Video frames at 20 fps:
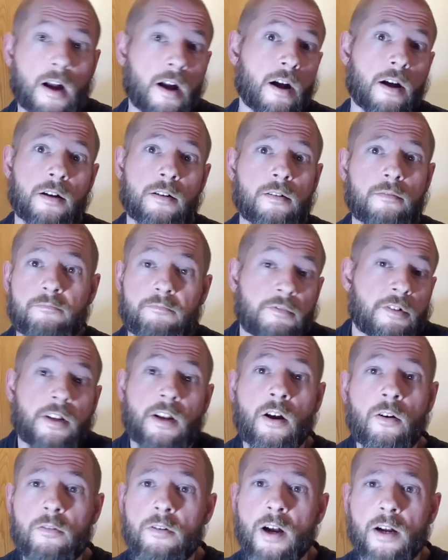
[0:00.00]

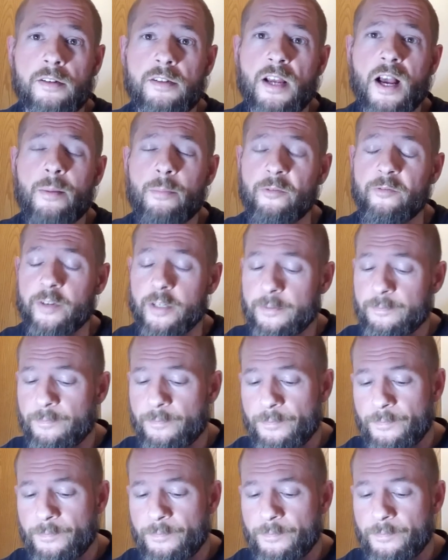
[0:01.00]
on top of it.